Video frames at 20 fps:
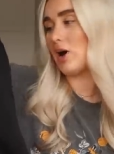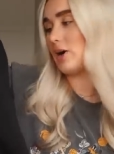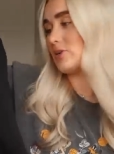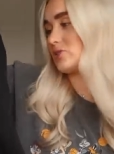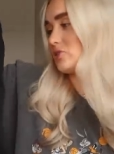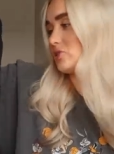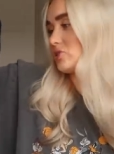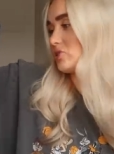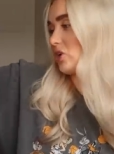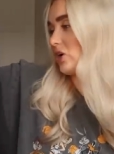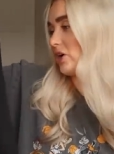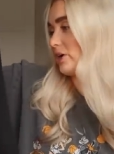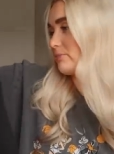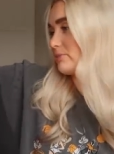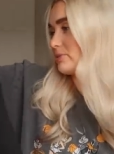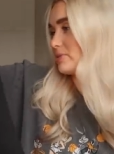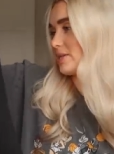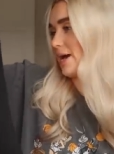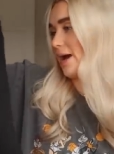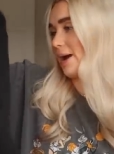I just thought
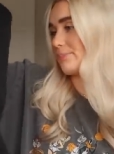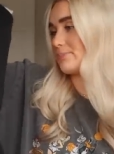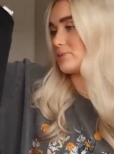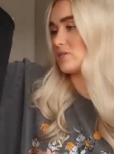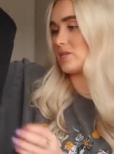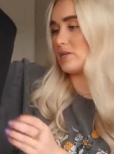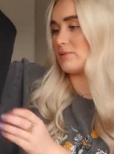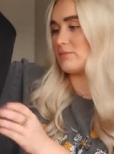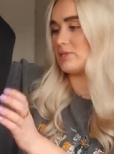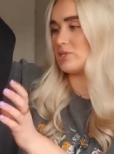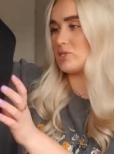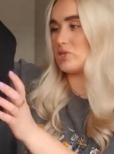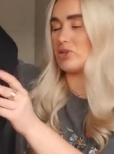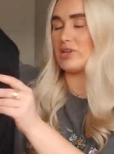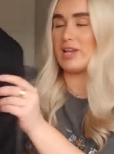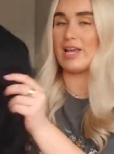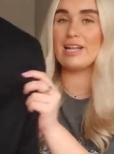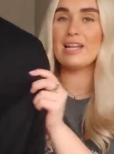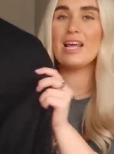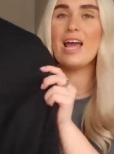it was absolutely
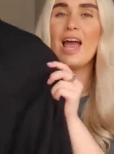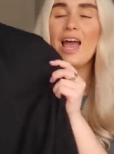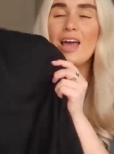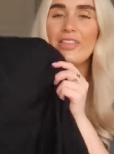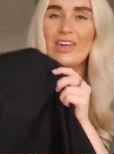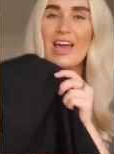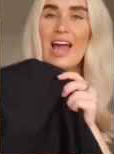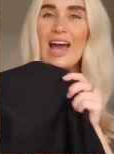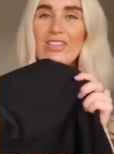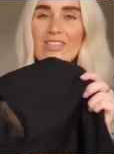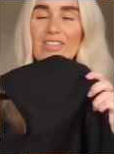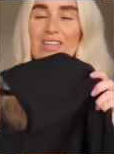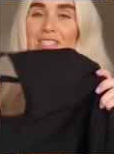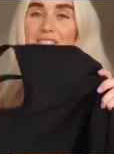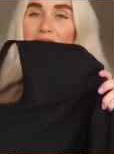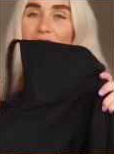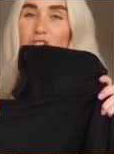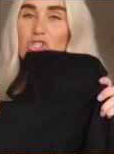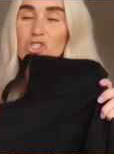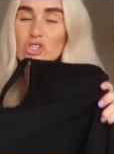stunning they had
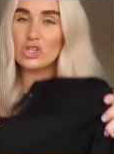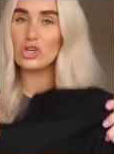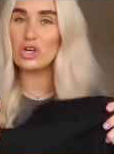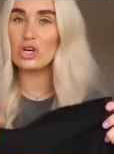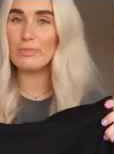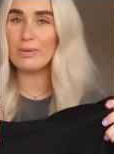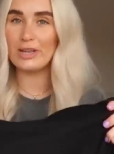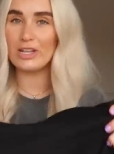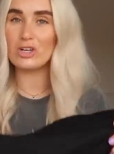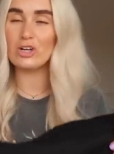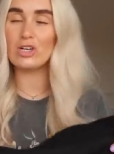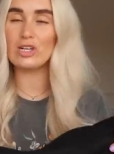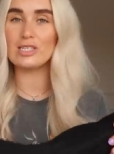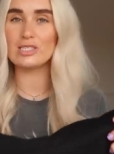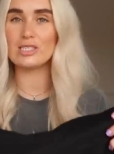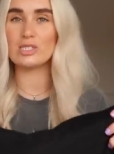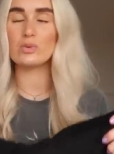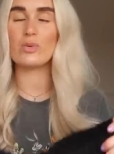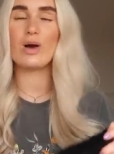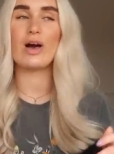this in so many
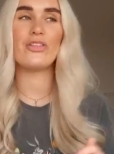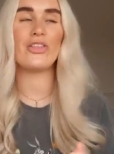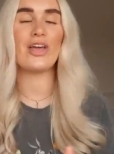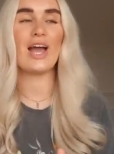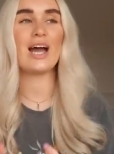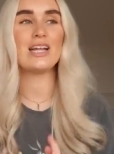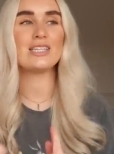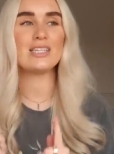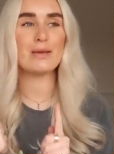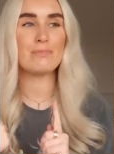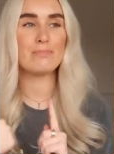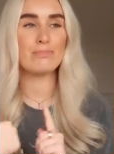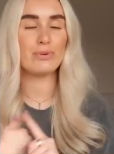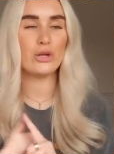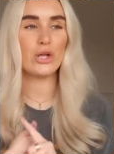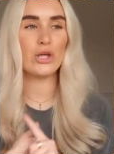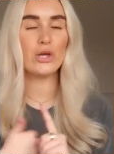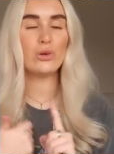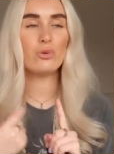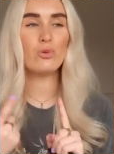colours as well they had it in
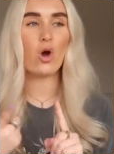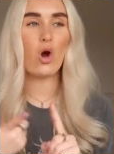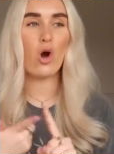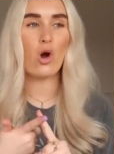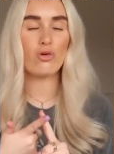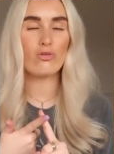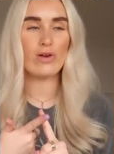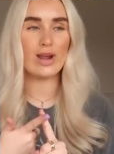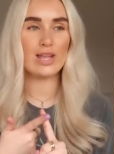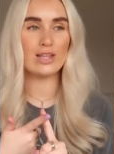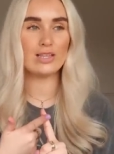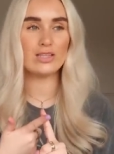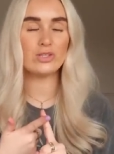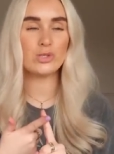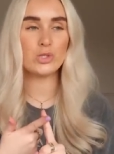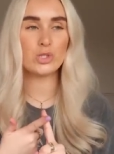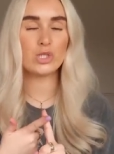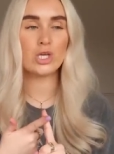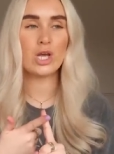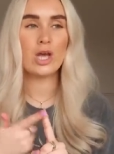blue
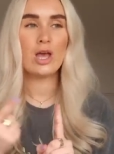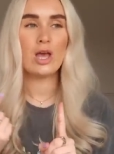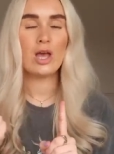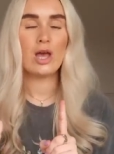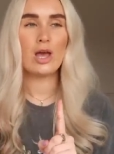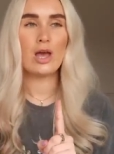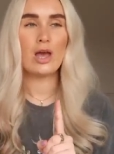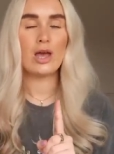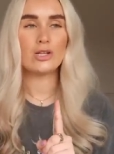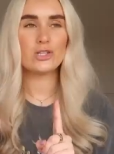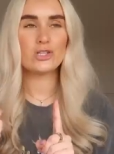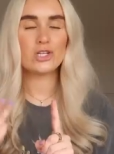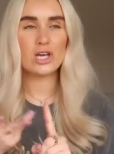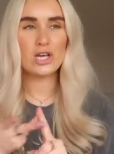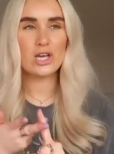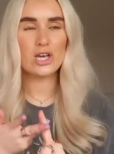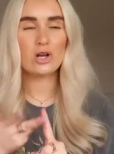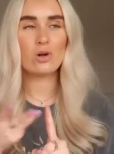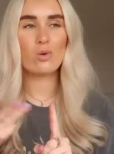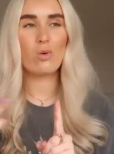orange
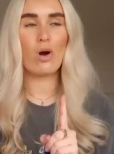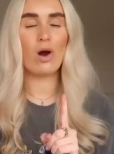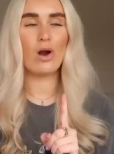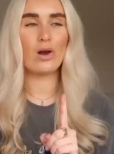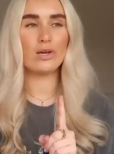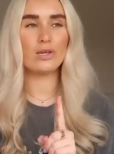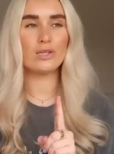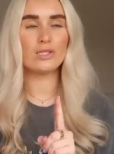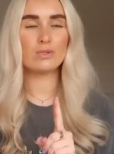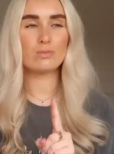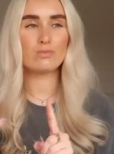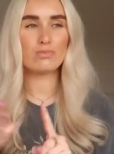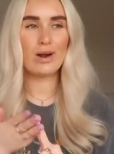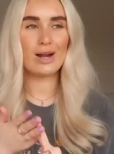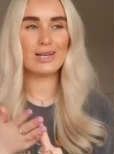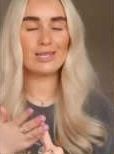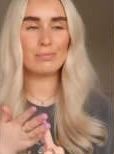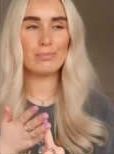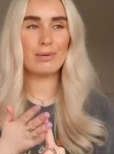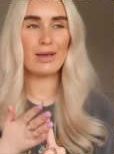turquoise,
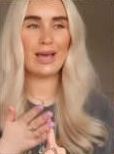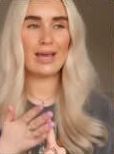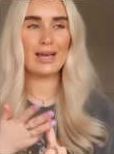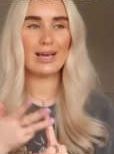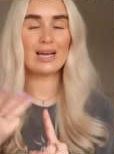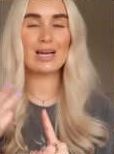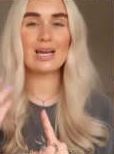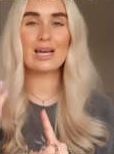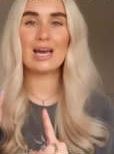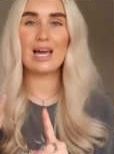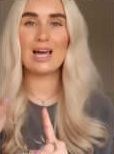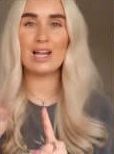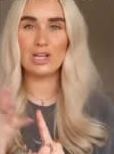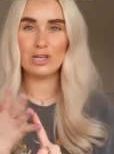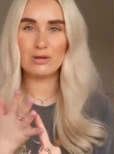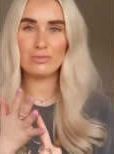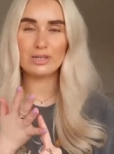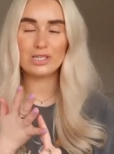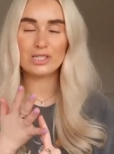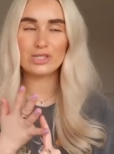bright pink,
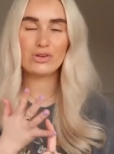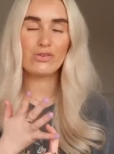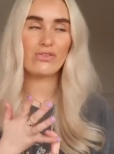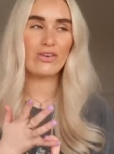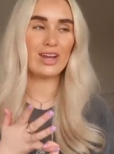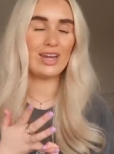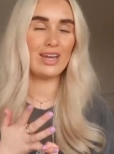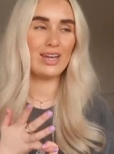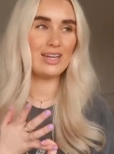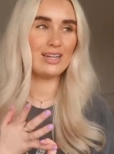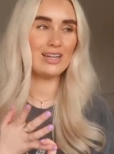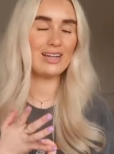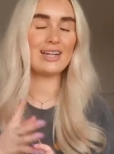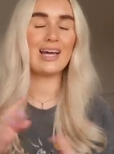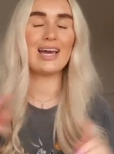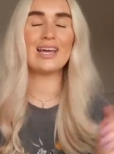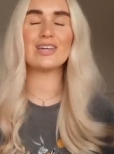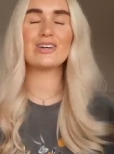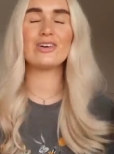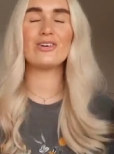luminous green,
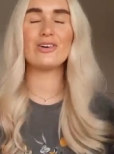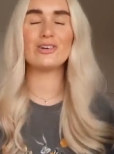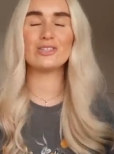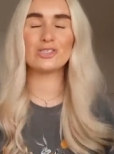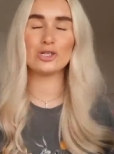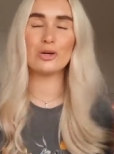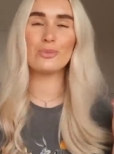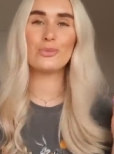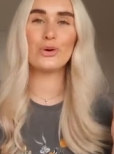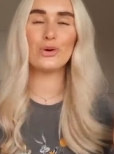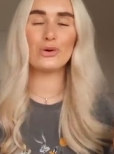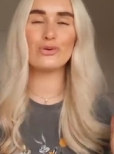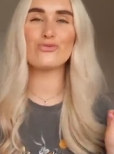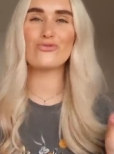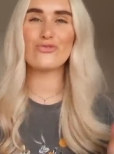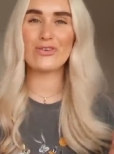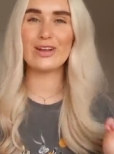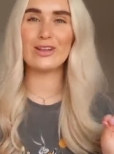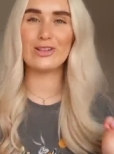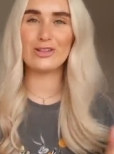like some
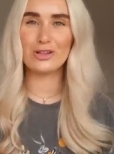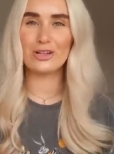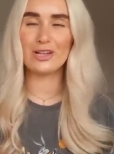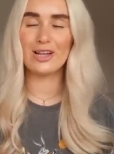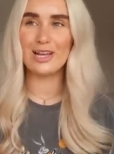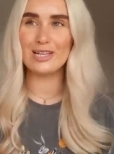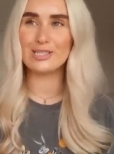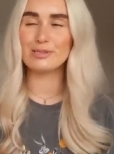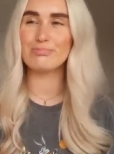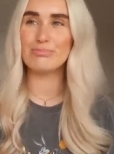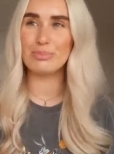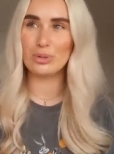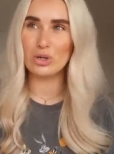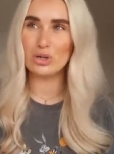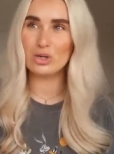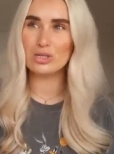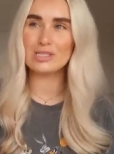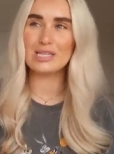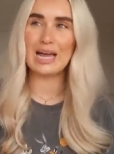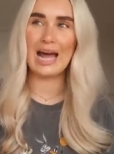unreal colours
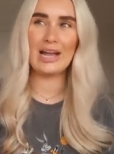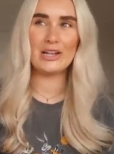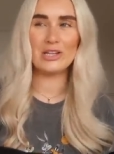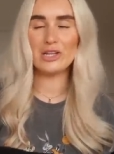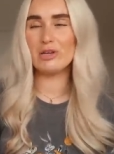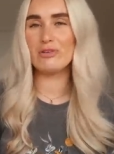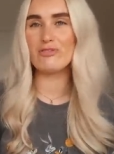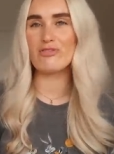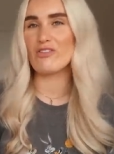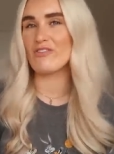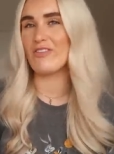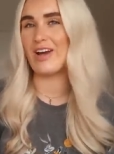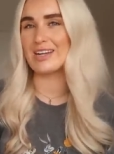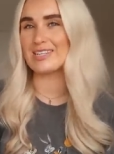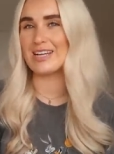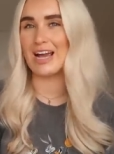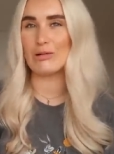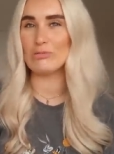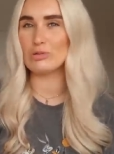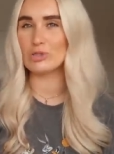but I knew for a
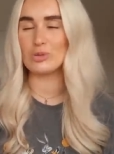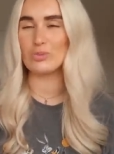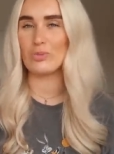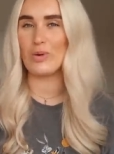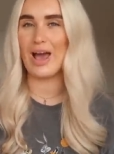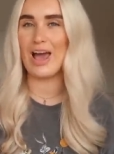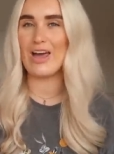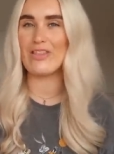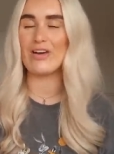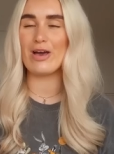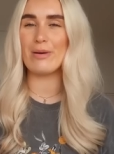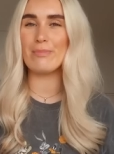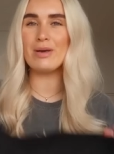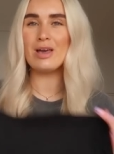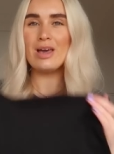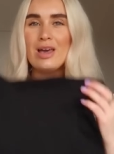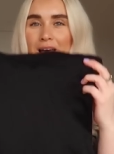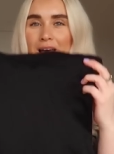fact I wouldn't wear them